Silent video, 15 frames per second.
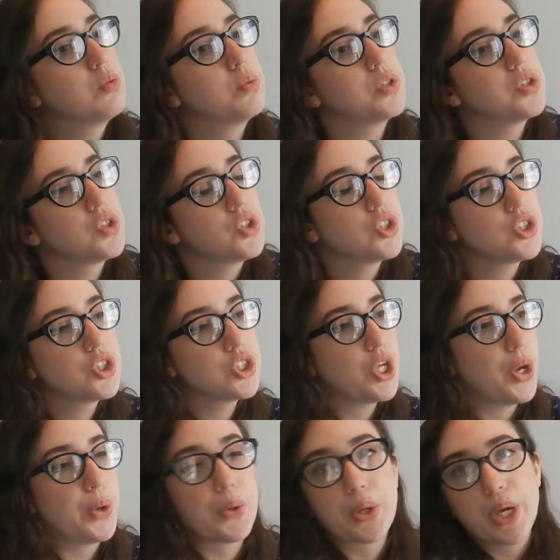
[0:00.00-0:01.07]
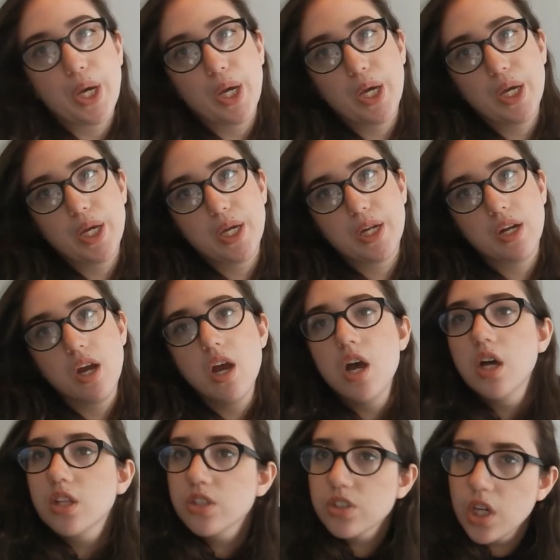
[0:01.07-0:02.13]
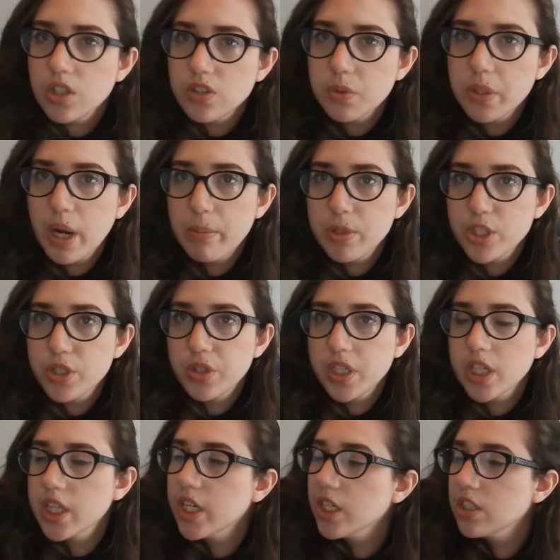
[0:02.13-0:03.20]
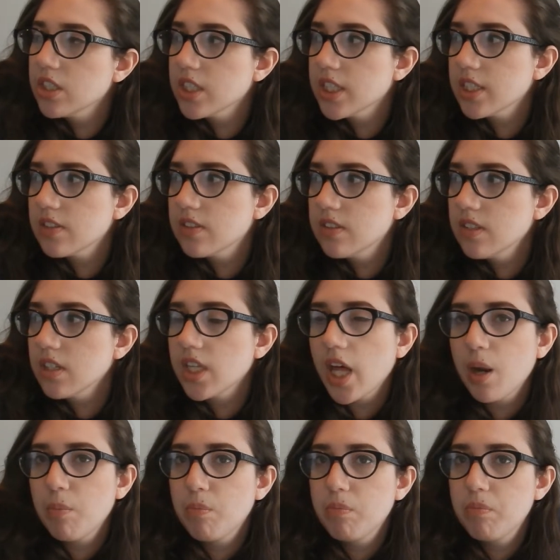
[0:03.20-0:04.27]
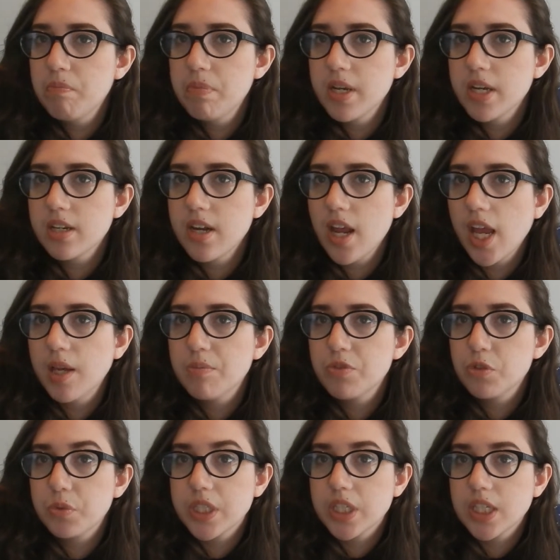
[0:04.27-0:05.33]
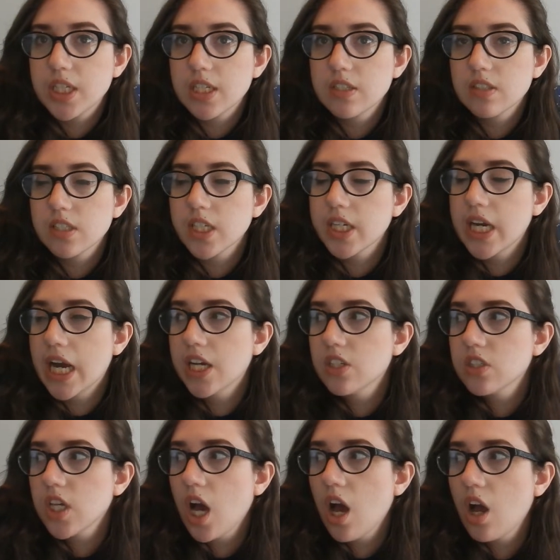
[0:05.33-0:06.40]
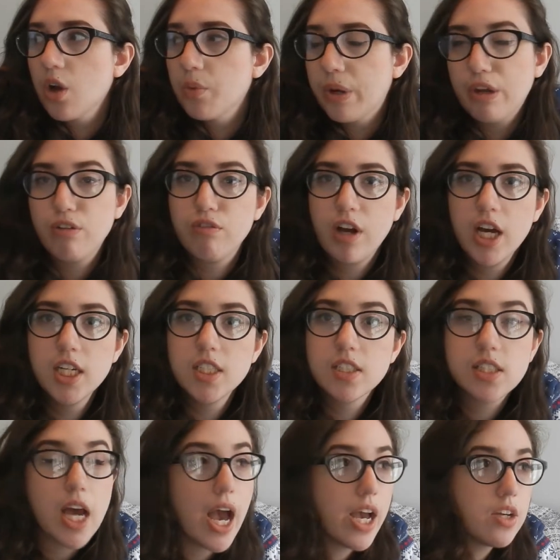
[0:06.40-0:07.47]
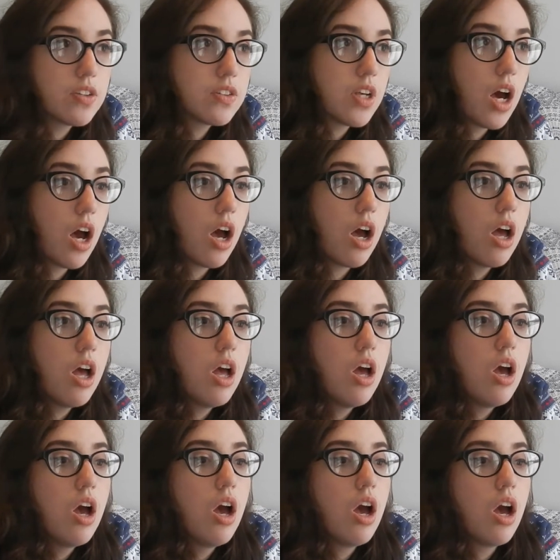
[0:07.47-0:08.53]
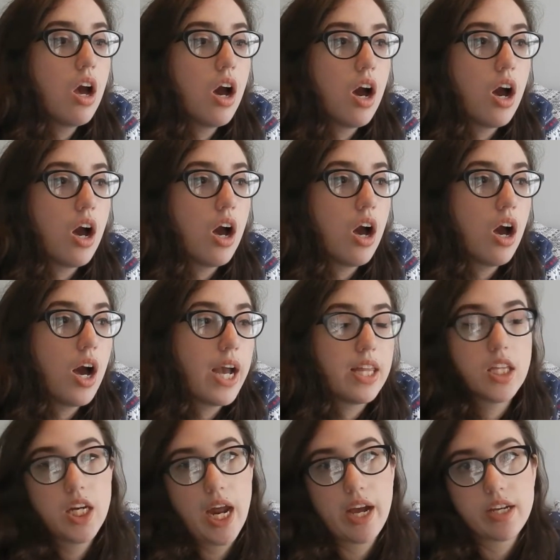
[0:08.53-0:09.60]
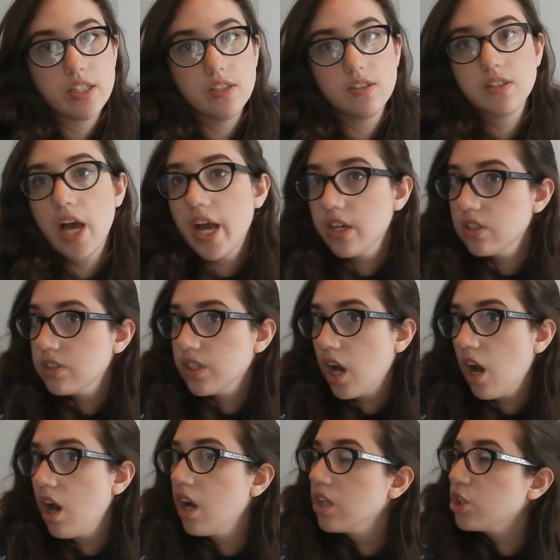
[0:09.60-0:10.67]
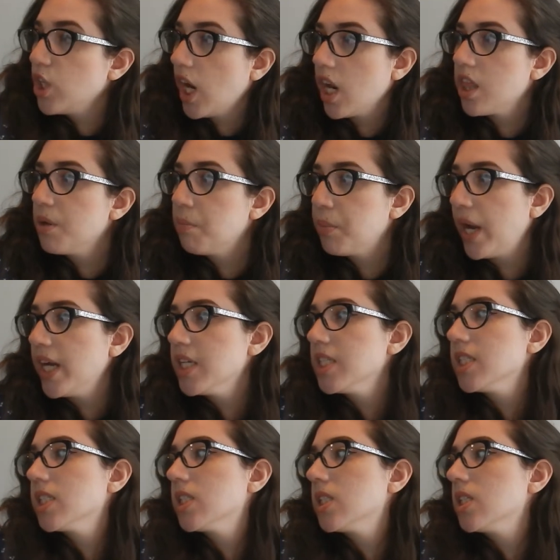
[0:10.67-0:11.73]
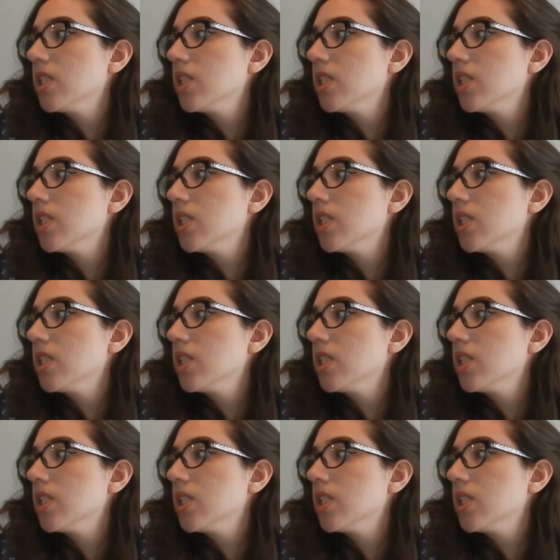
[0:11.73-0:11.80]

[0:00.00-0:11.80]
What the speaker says: was so good. There's also an opportunity there to, like, see a lot of big names really easily. I saw Ralph Fiennes. I saw Eileen Atkins. I saw Jonathan Pryce.